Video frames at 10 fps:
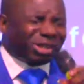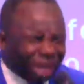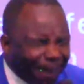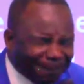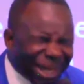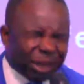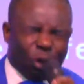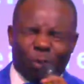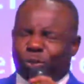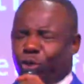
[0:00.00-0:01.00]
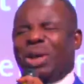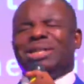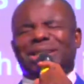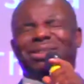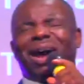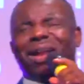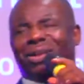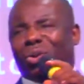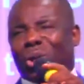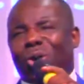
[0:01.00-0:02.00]
somebody whom $20
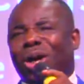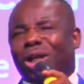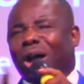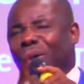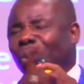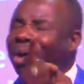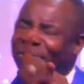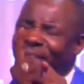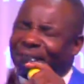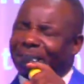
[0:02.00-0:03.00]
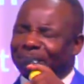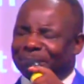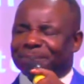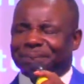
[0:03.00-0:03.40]
will go a long way for them.